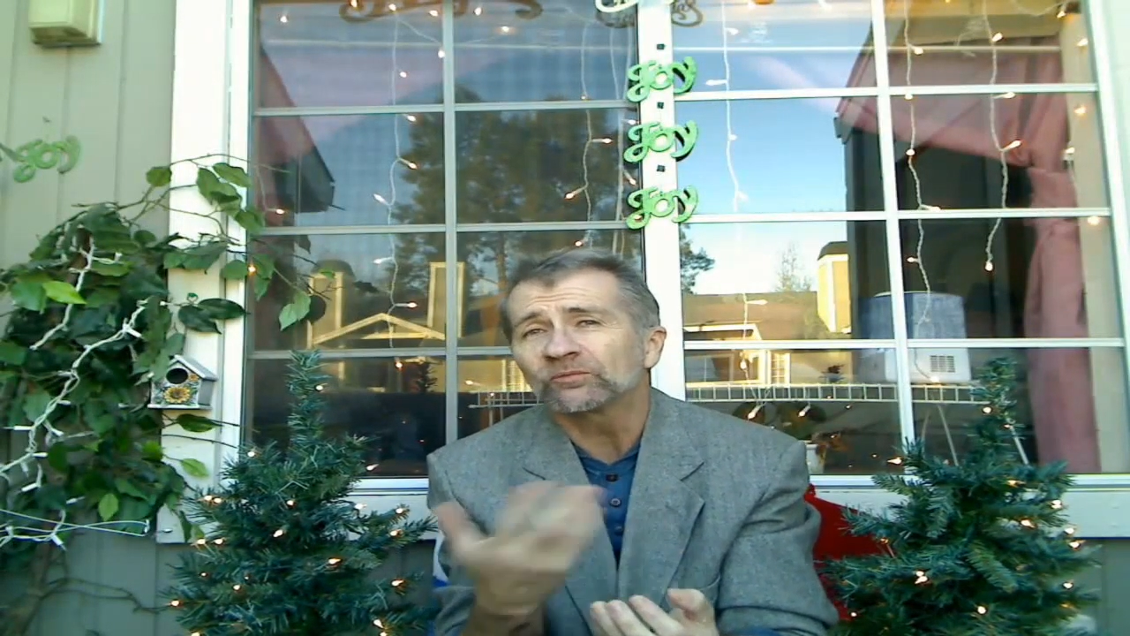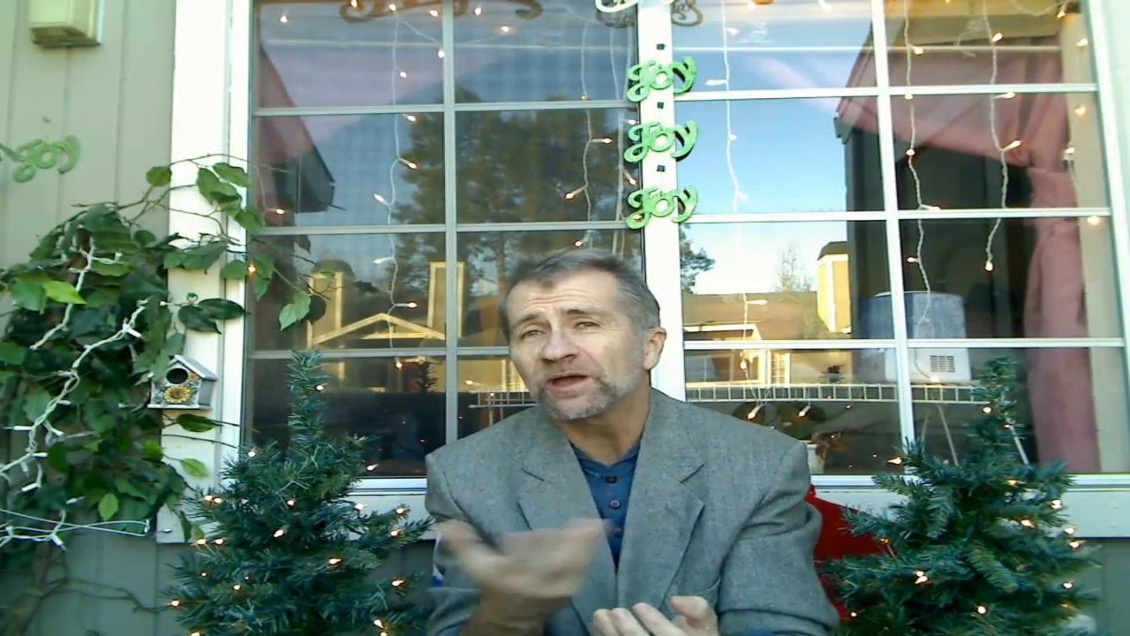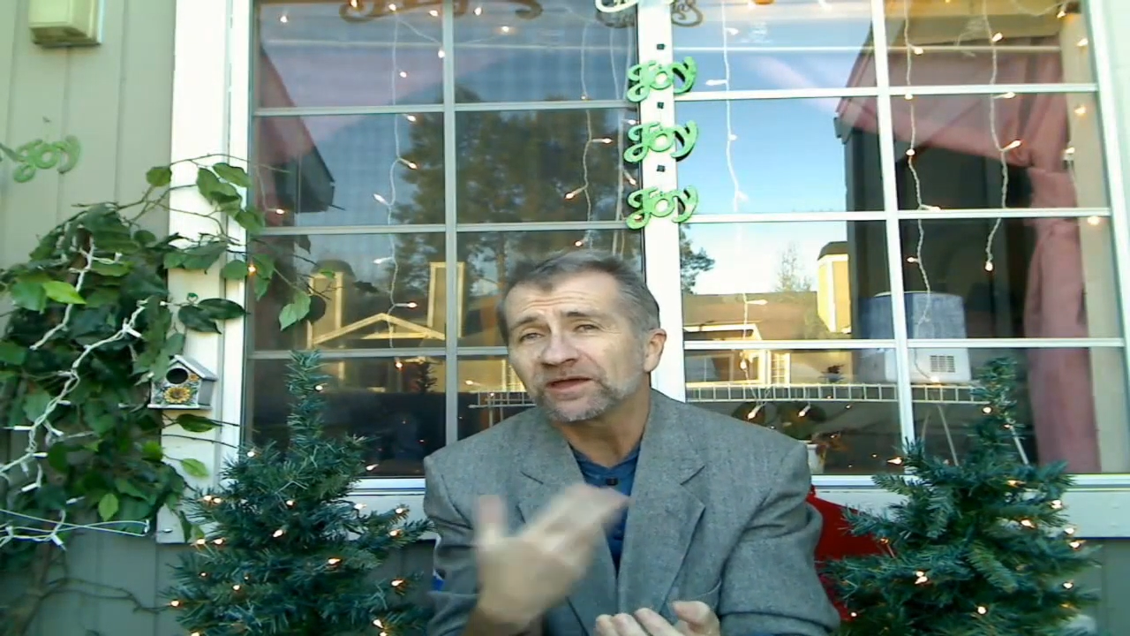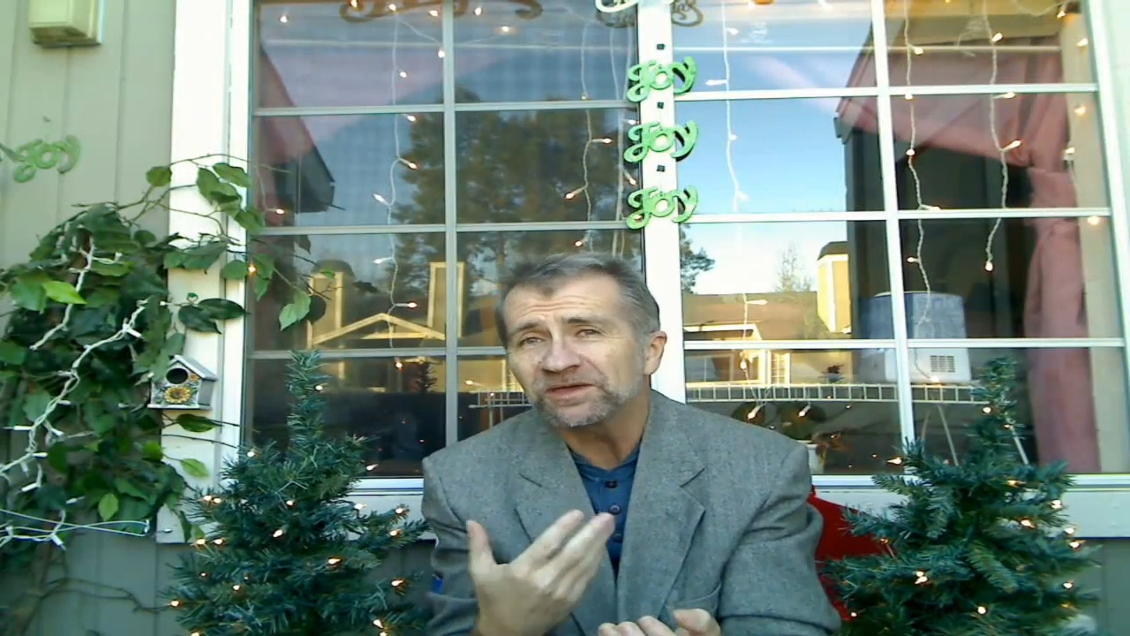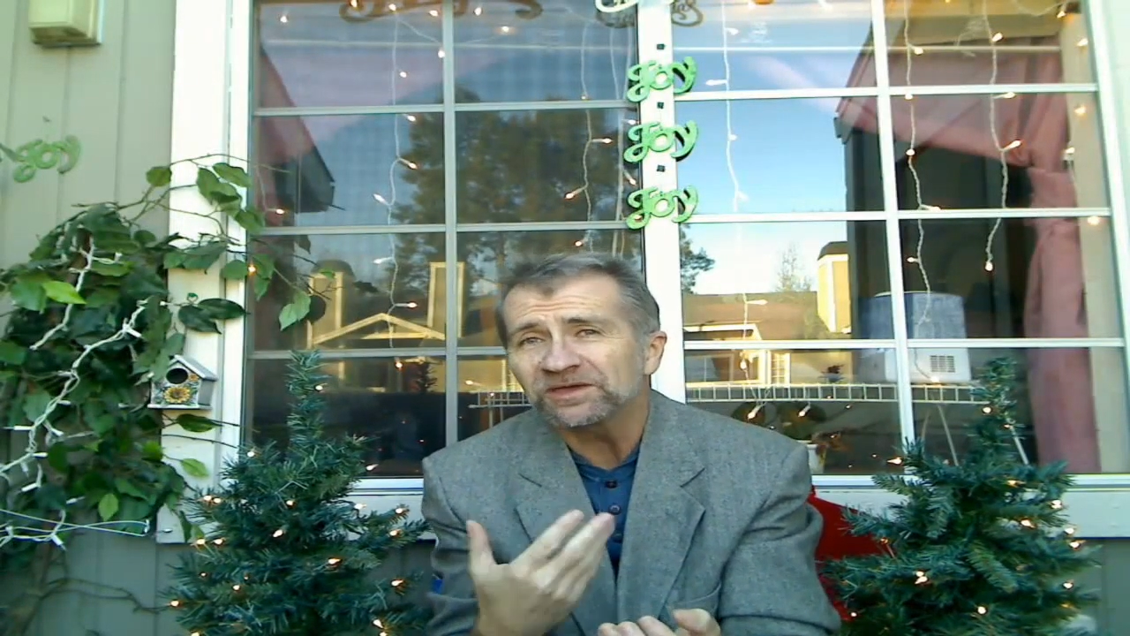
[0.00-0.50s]

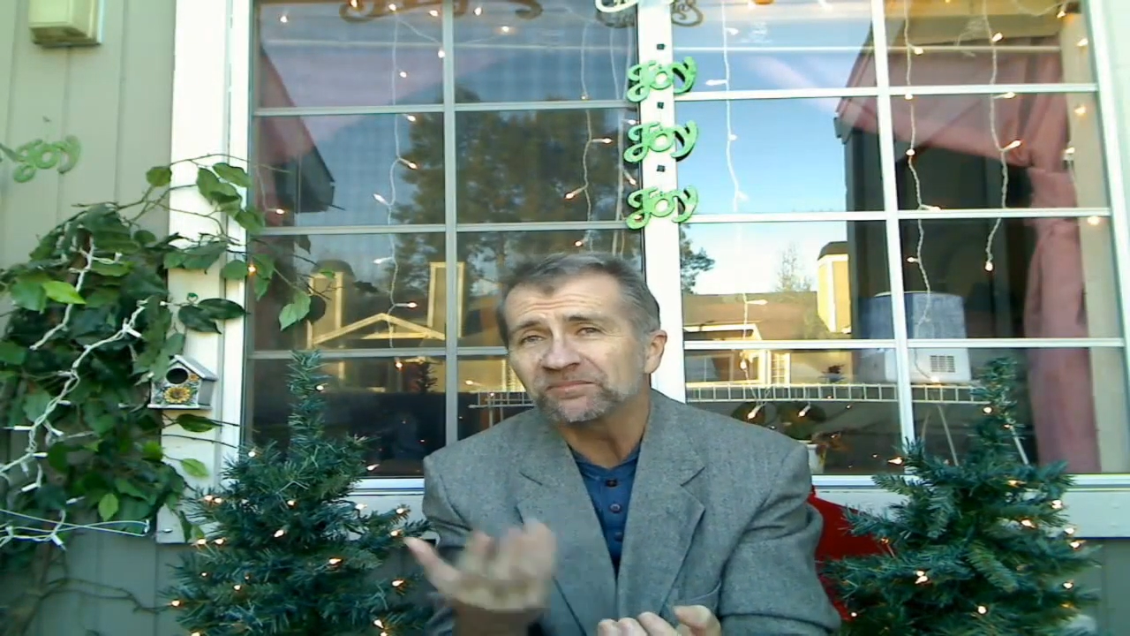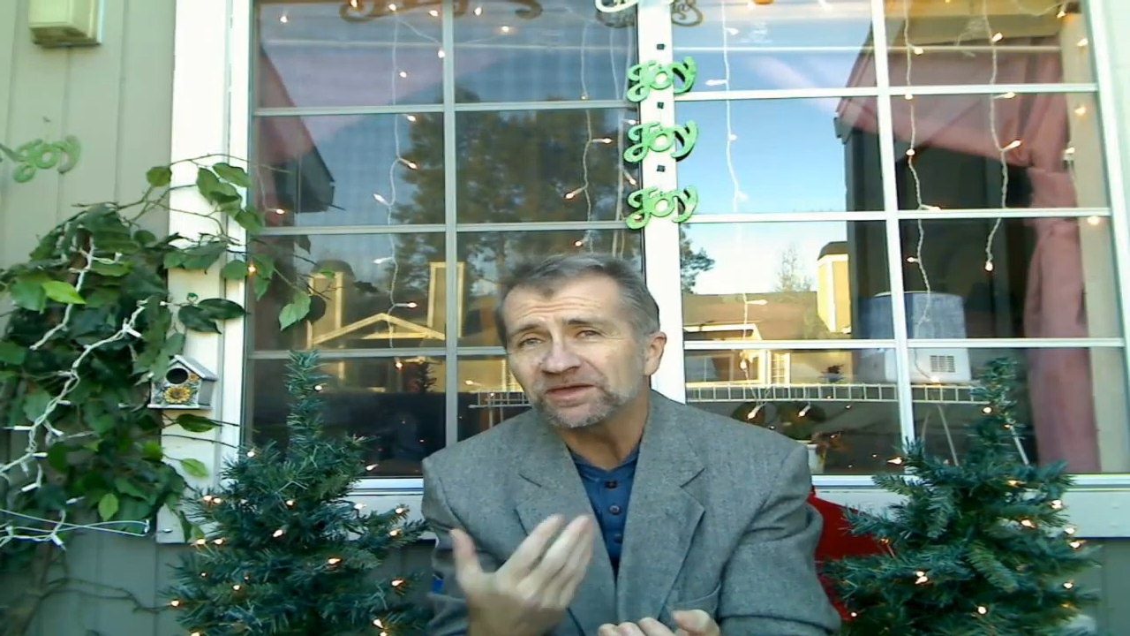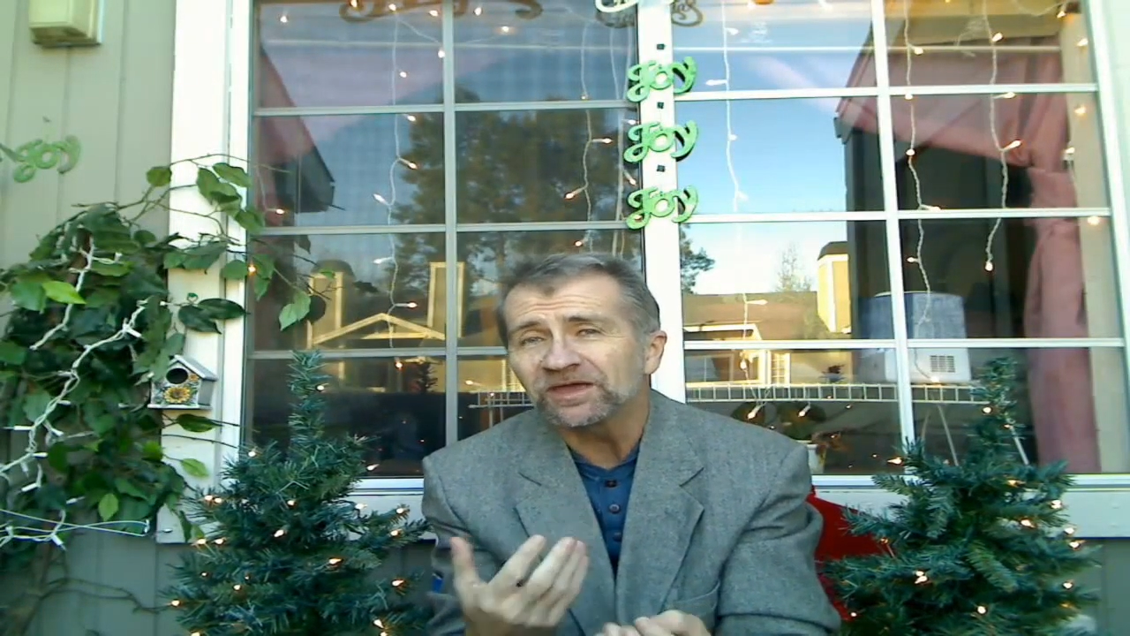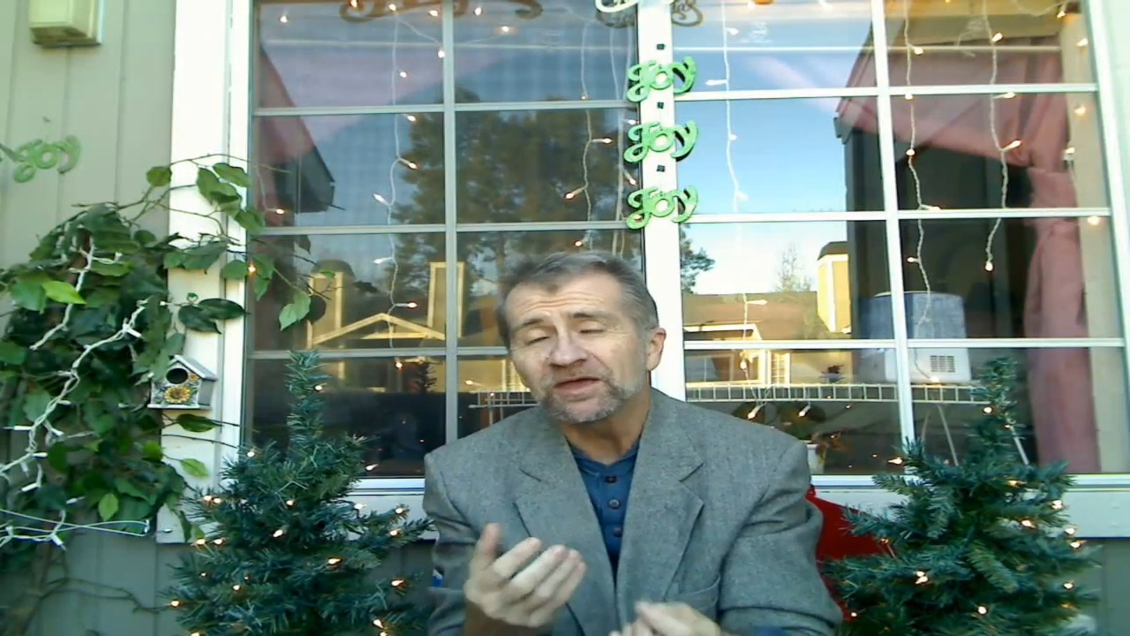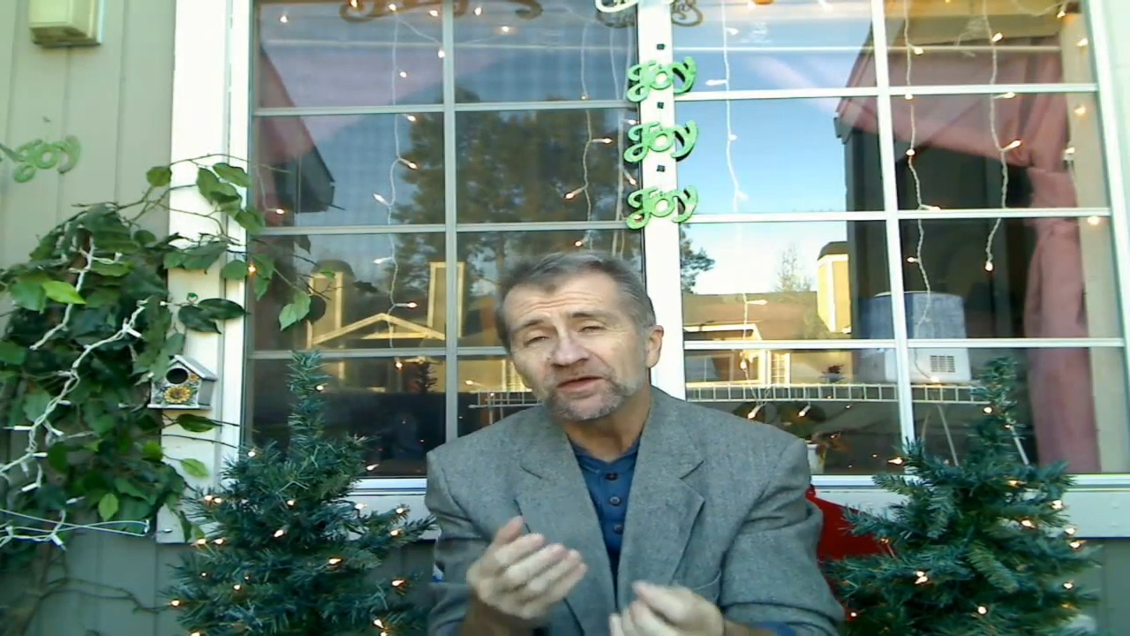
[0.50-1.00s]
way in
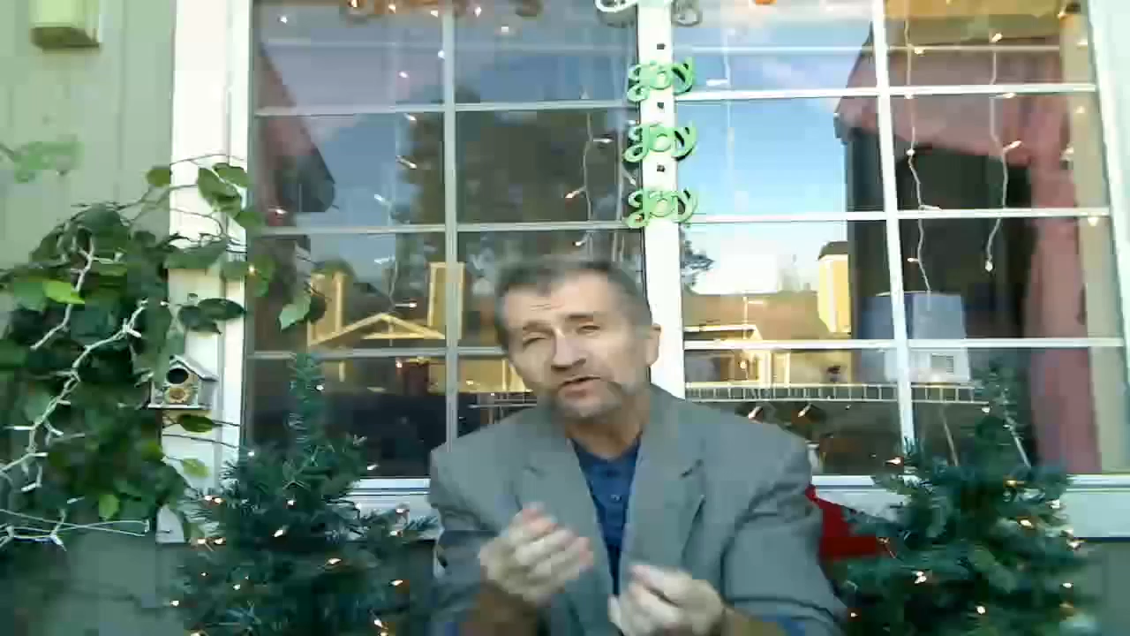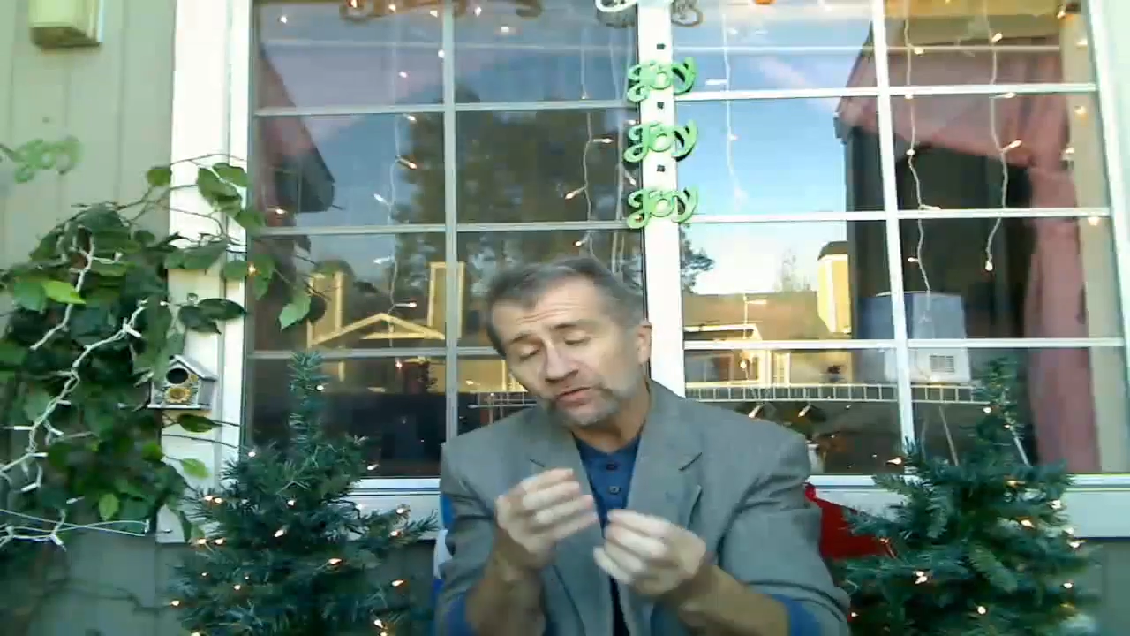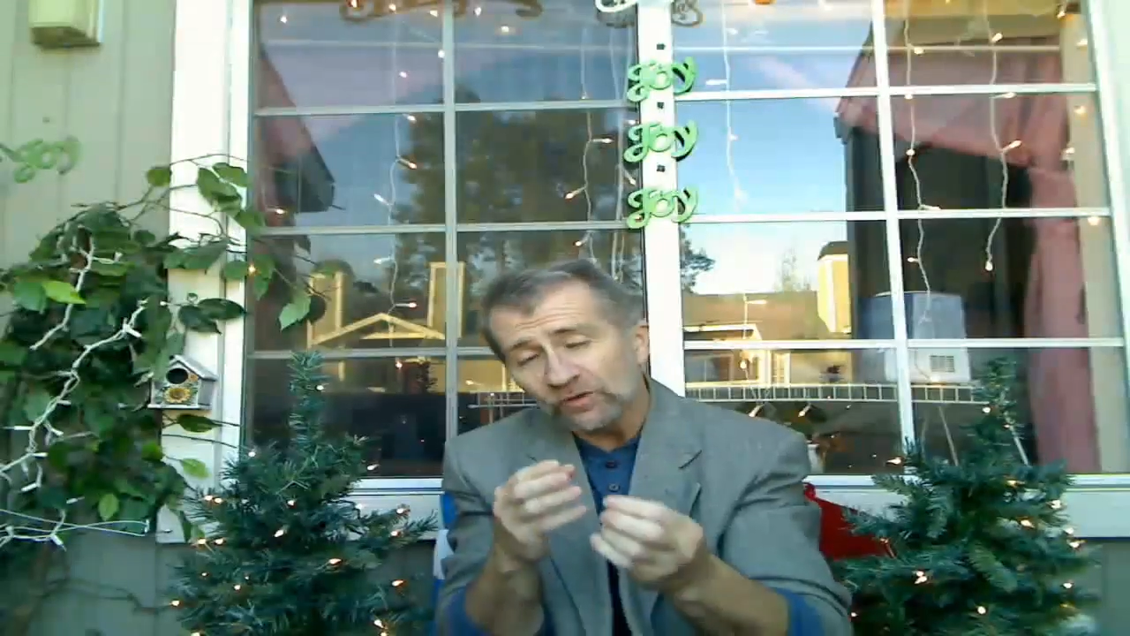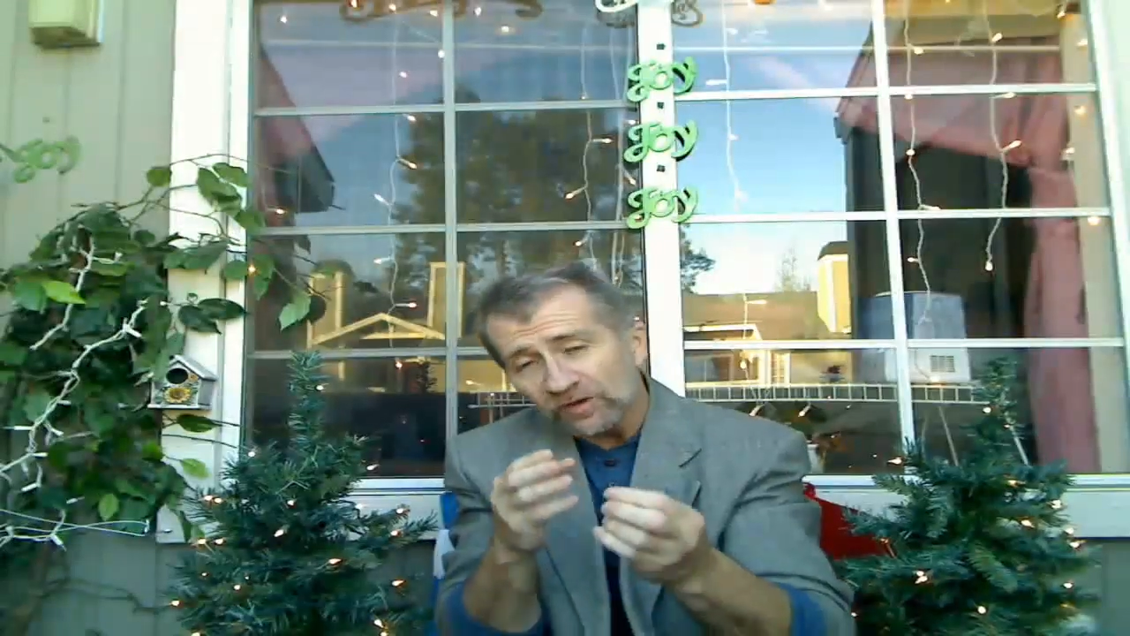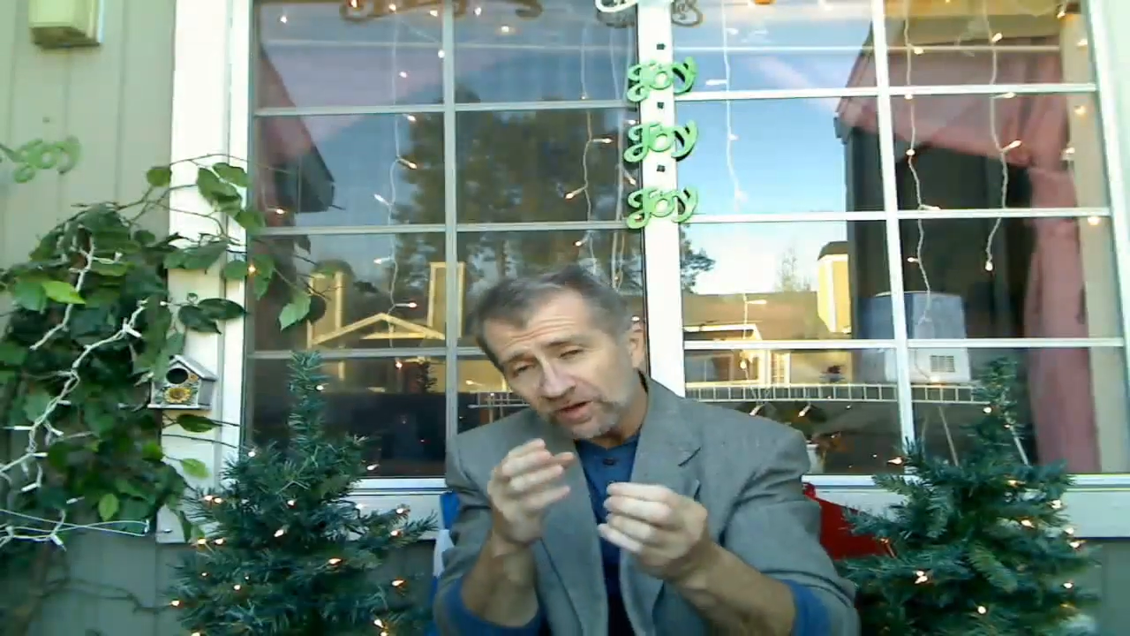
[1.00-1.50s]
me, to